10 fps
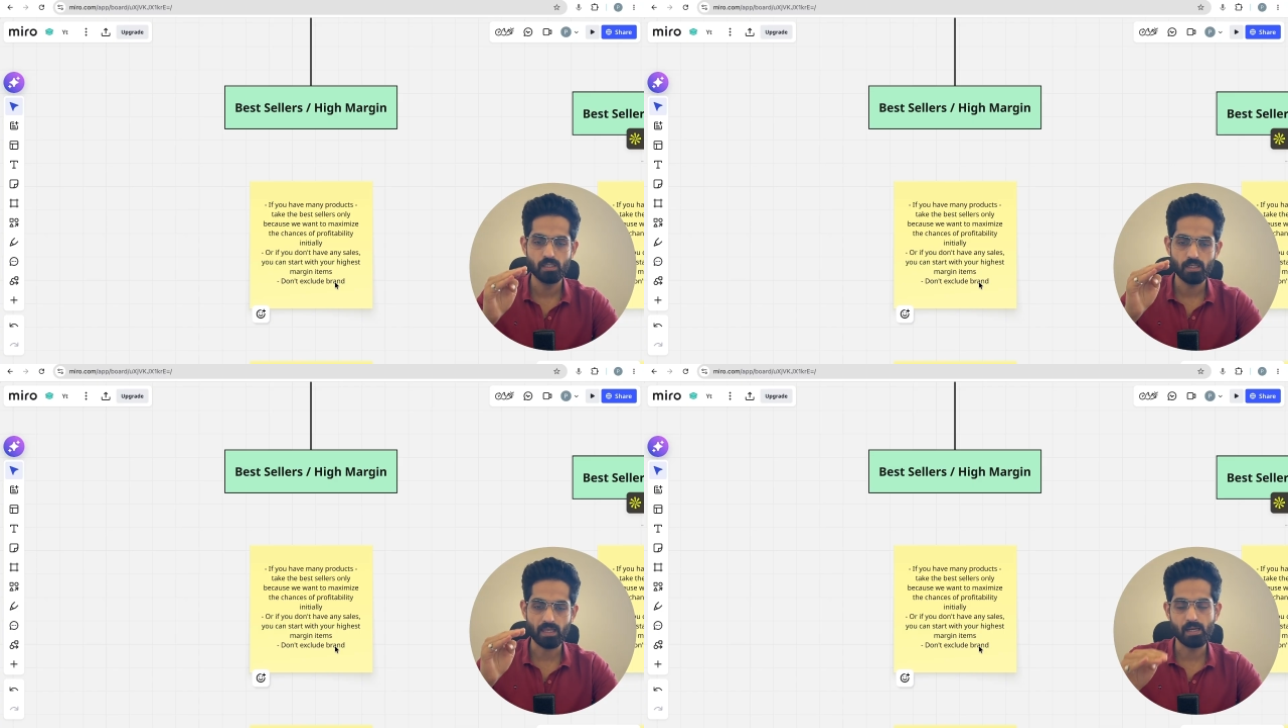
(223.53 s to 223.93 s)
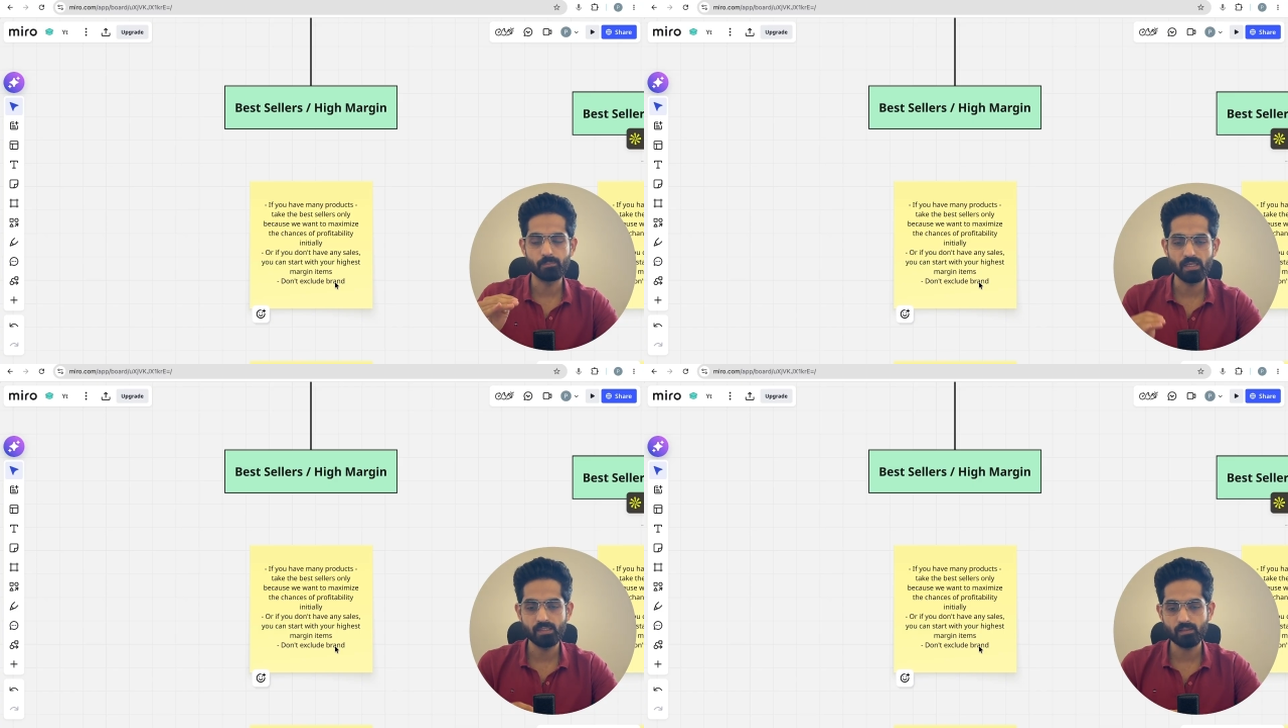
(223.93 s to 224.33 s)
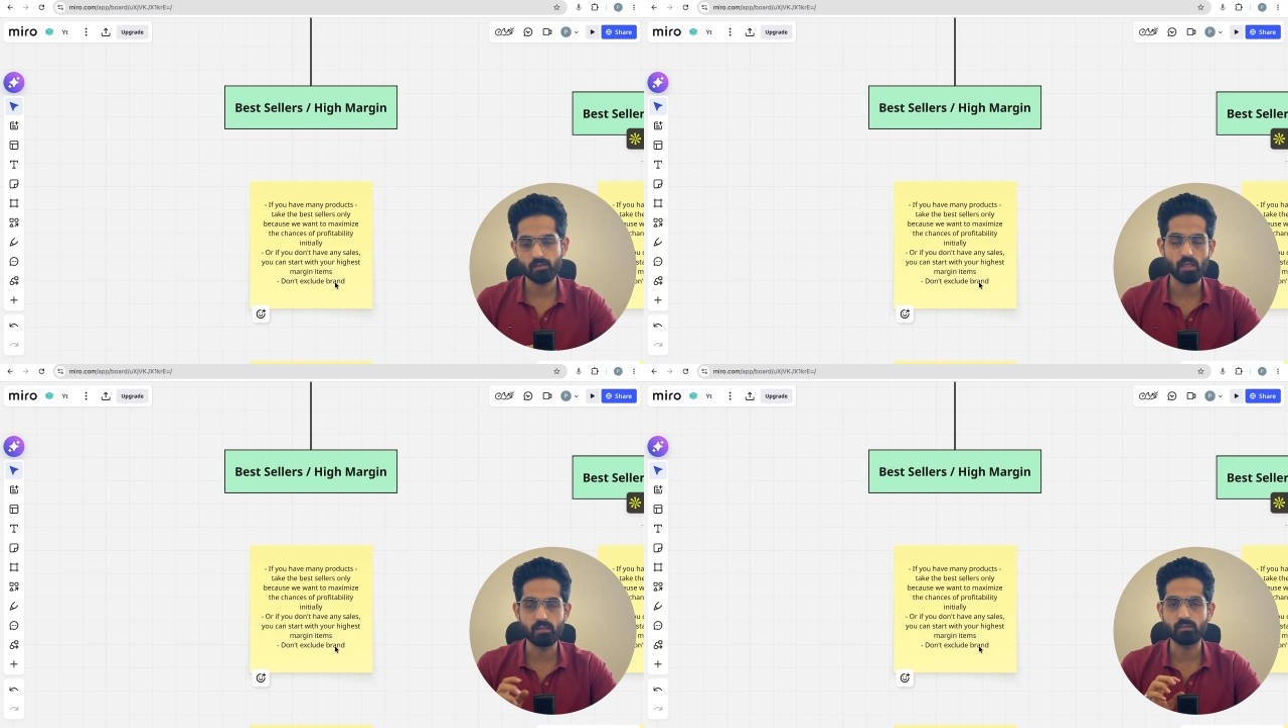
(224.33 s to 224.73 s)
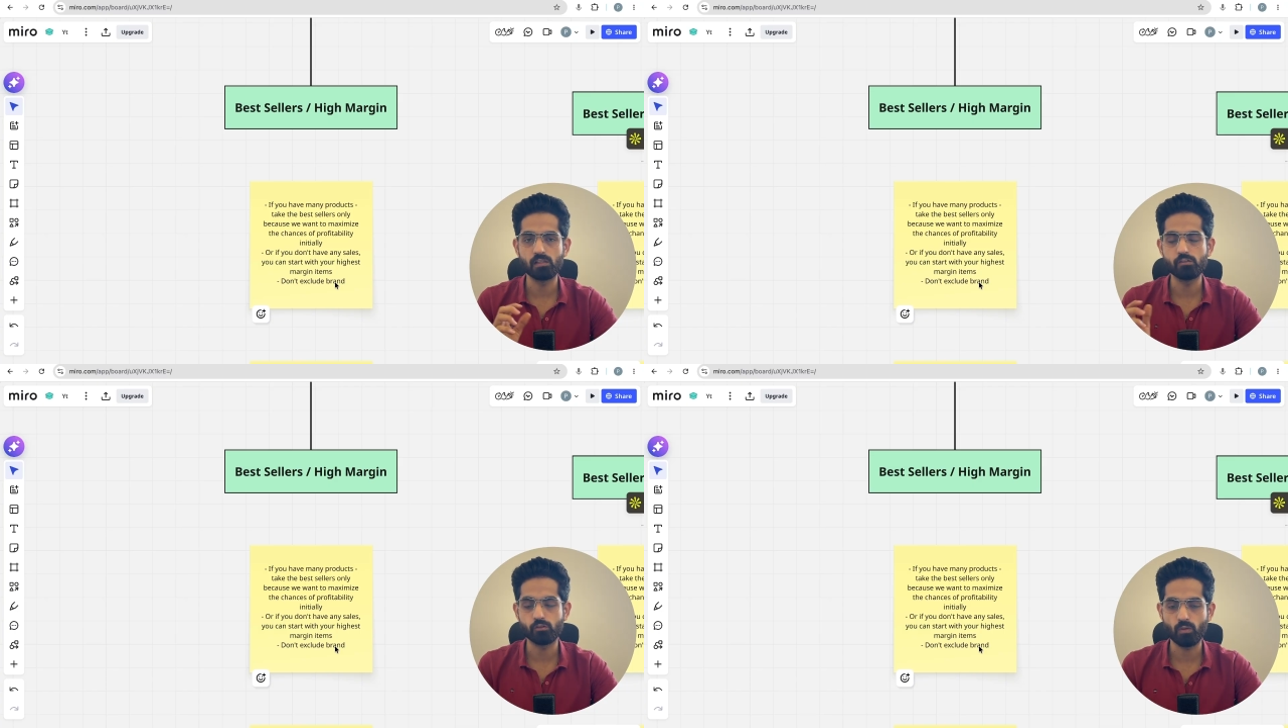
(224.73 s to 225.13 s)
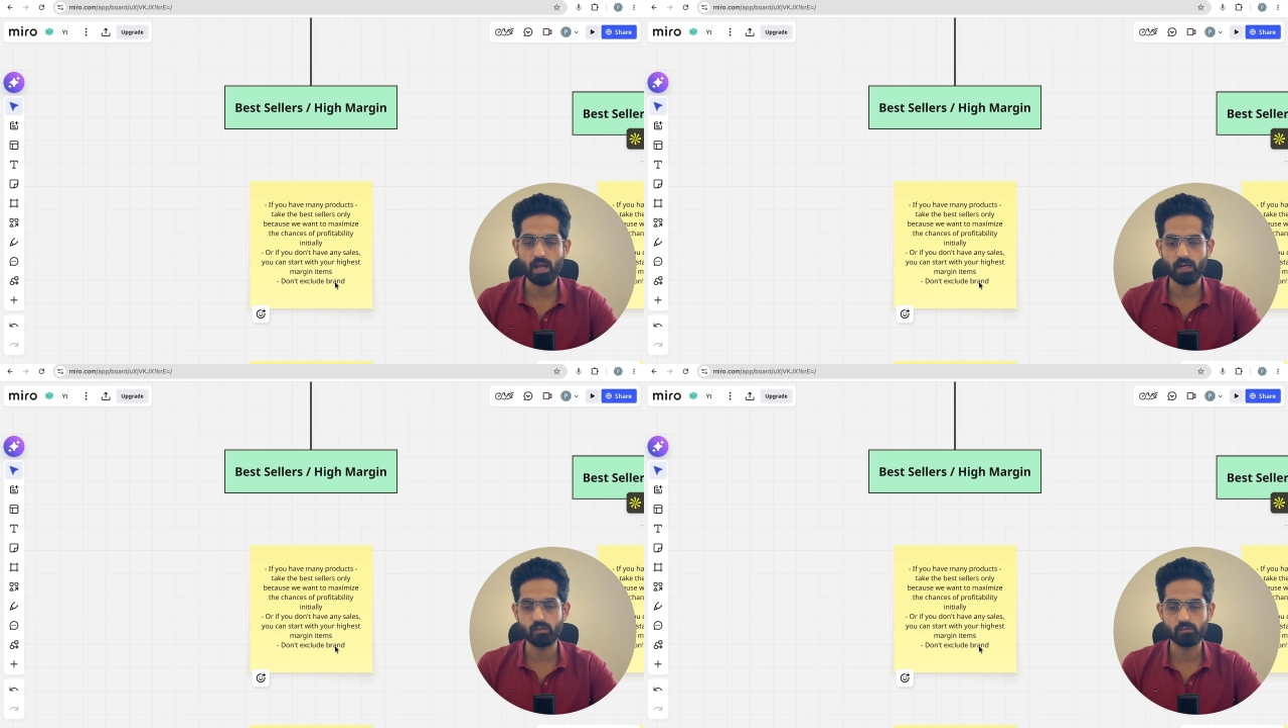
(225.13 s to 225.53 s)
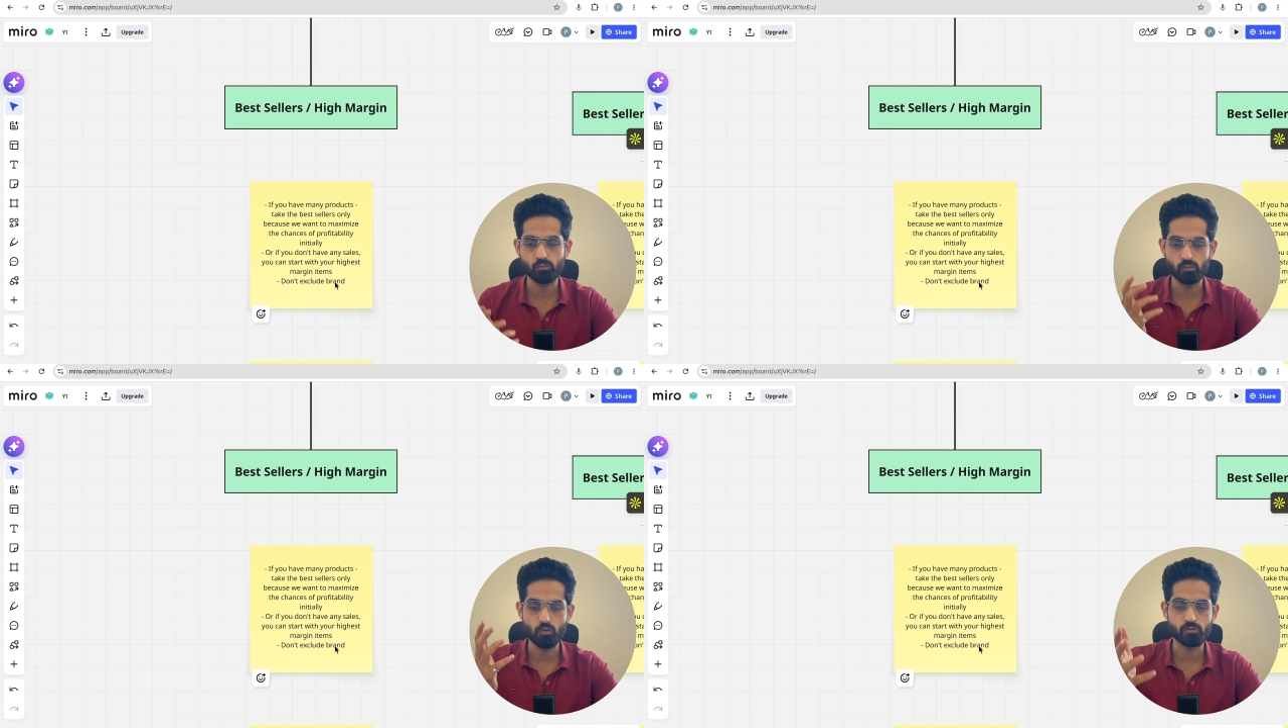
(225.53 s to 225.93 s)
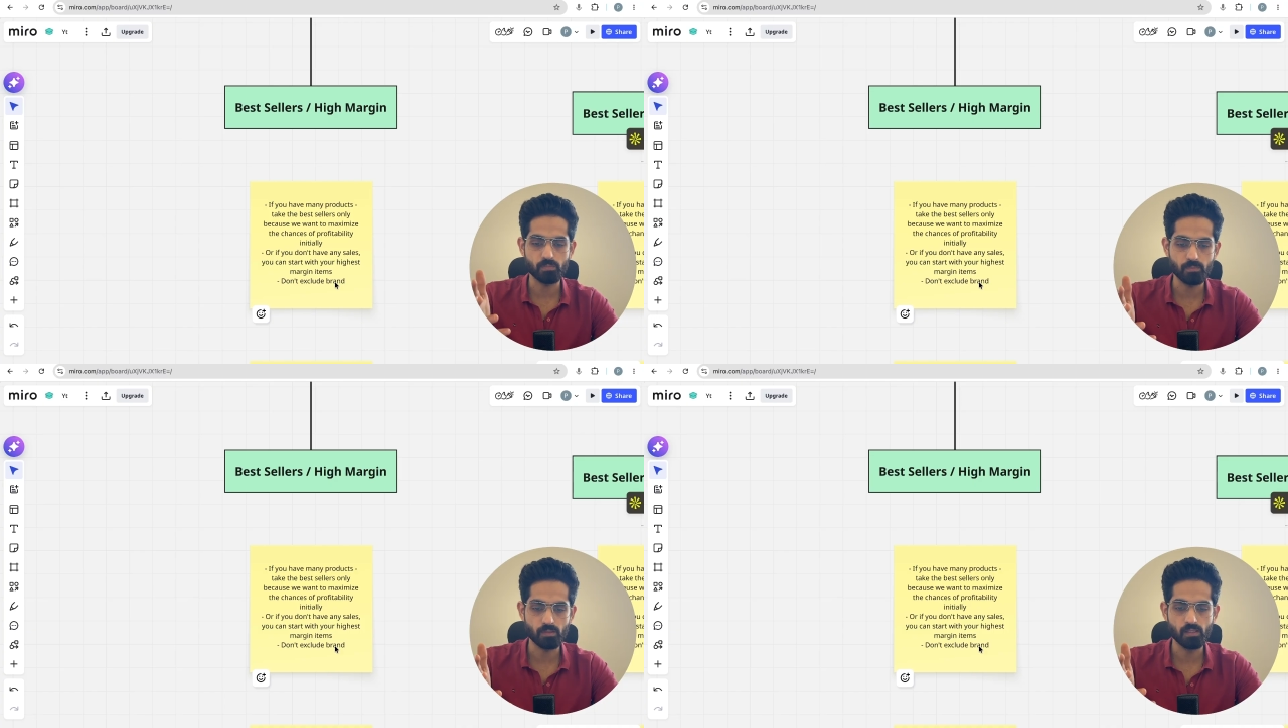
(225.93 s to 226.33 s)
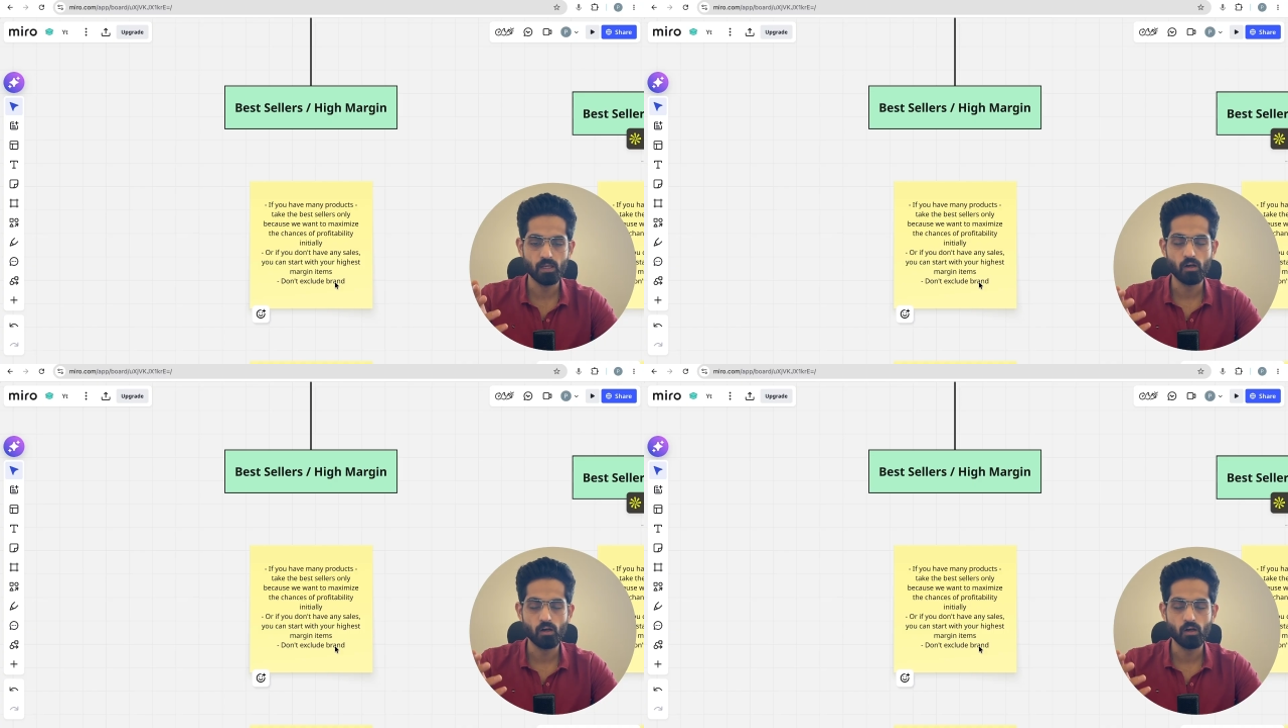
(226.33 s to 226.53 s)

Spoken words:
campaign can still show ads to those people